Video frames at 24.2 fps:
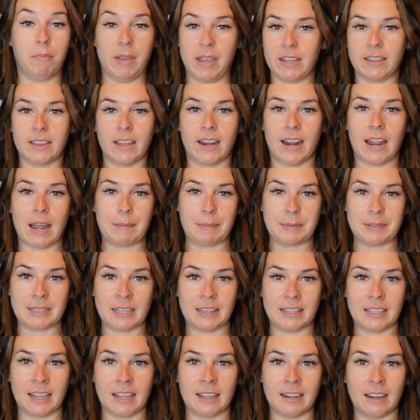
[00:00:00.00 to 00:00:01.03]
big that happens
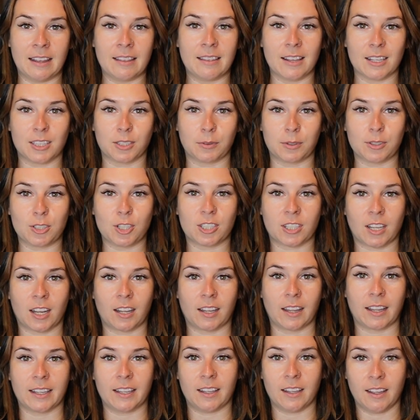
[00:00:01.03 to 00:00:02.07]
at the end, and this one just kind
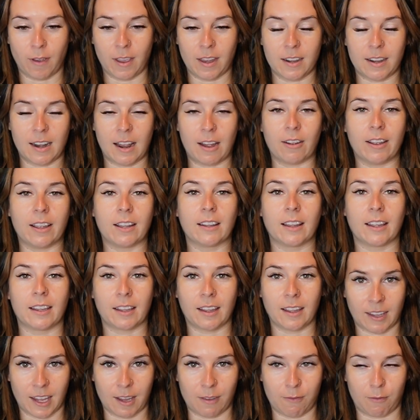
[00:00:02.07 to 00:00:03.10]
of like faded out and
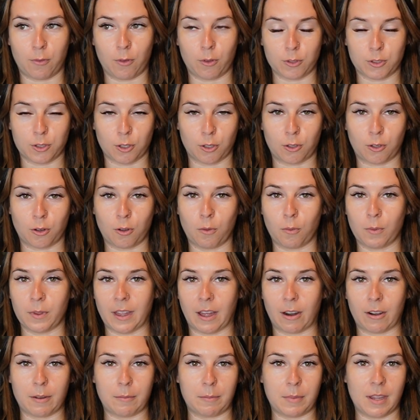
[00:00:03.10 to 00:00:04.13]
like came full circle
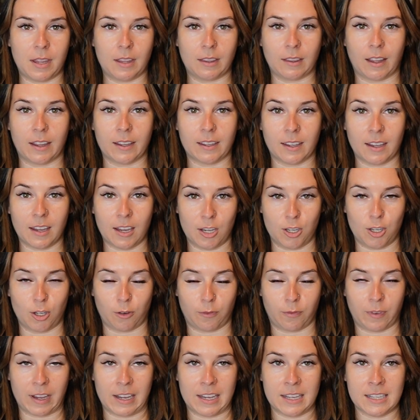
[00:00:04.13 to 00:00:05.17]
without it being like in your
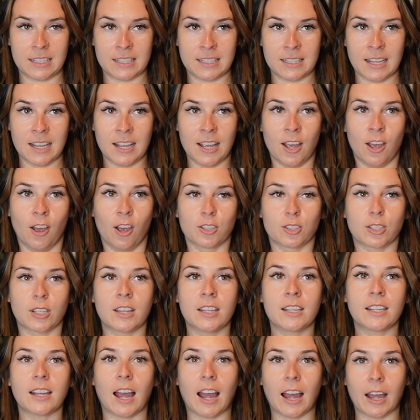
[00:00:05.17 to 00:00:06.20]
face. So I
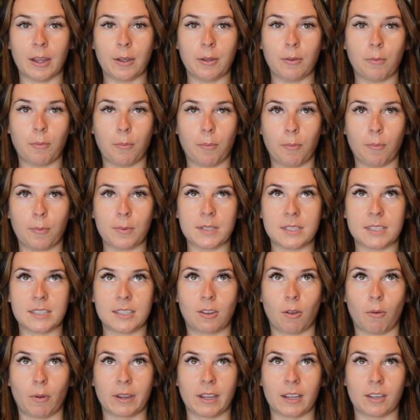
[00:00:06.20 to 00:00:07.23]
think I was
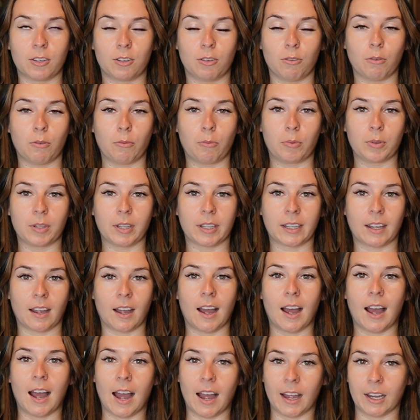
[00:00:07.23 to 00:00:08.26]
going into it with like
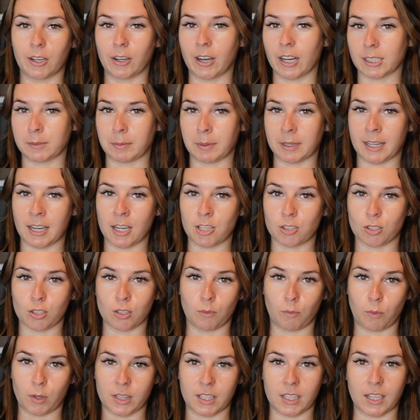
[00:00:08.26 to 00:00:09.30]
a higher expectation
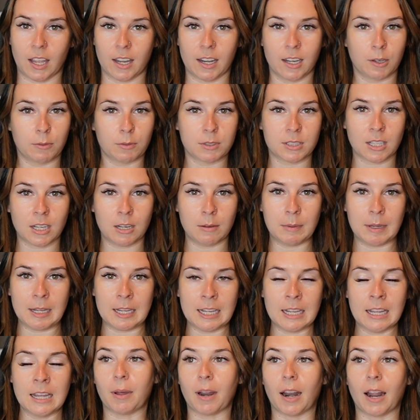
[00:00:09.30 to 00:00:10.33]
of what the ending was going to
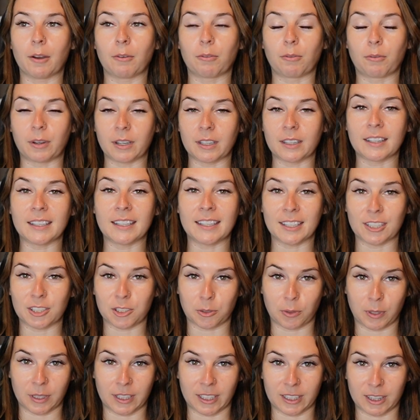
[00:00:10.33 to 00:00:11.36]
be. But I really
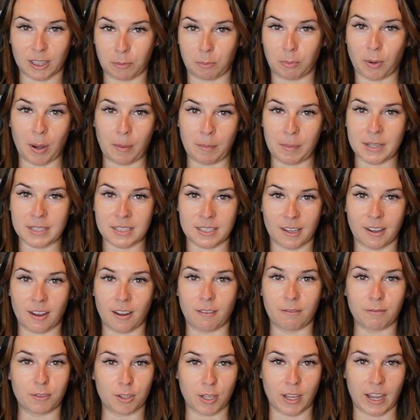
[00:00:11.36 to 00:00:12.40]
enjoyed like the premise
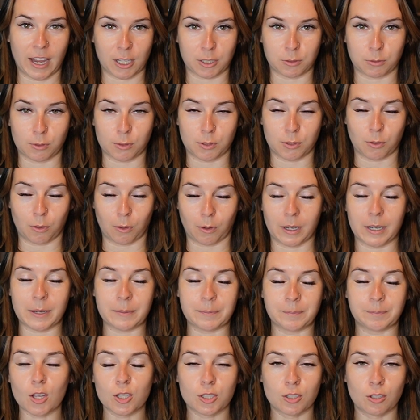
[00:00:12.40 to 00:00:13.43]
of the actual
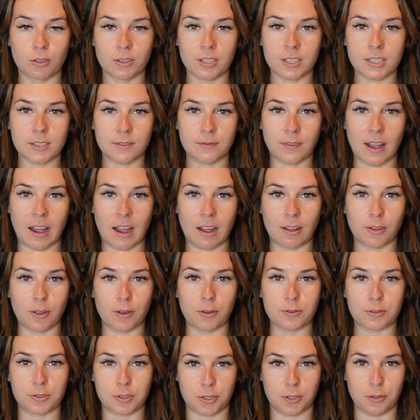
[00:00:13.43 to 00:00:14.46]
story. So this
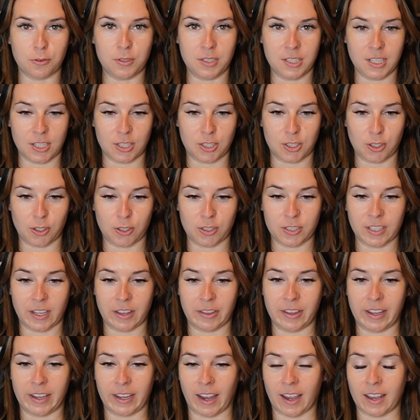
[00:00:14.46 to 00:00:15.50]
follows 2 sisters,
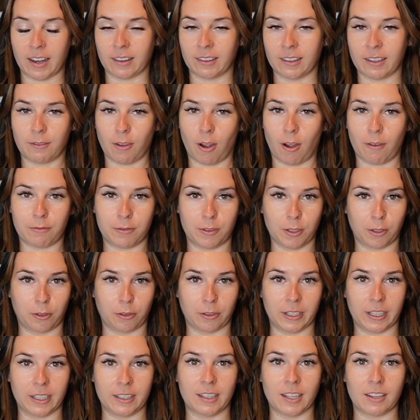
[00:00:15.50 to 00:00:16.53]
and they kind of live off the
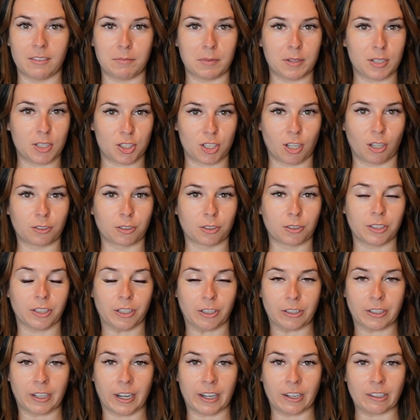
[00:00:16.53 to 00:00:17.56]
grid. They've been sheltered
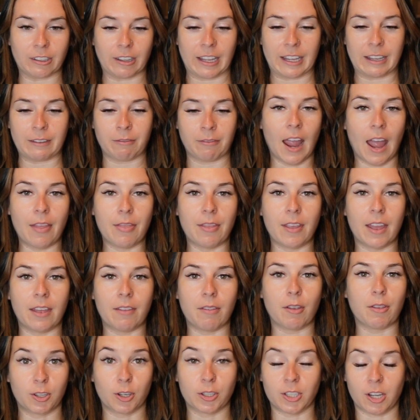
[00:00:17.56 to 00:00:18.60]
their entire life. And
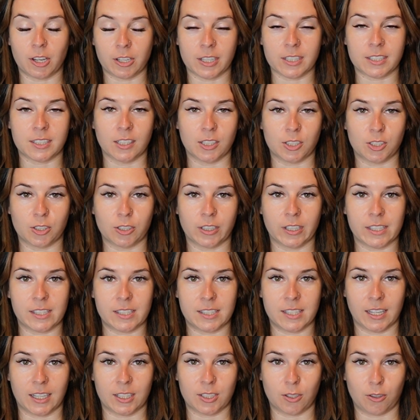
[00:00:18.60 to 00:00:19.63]
then their youngest sister gets
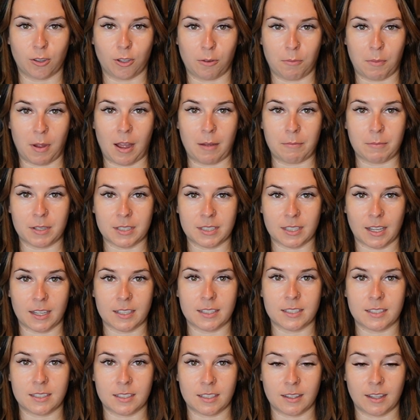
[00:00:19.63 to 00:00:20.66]
sick, so their mom
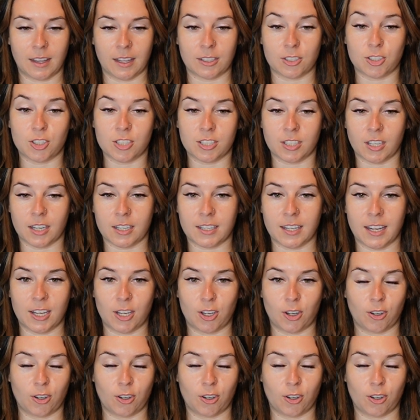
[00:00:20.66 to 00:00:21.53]
decides that she's going to take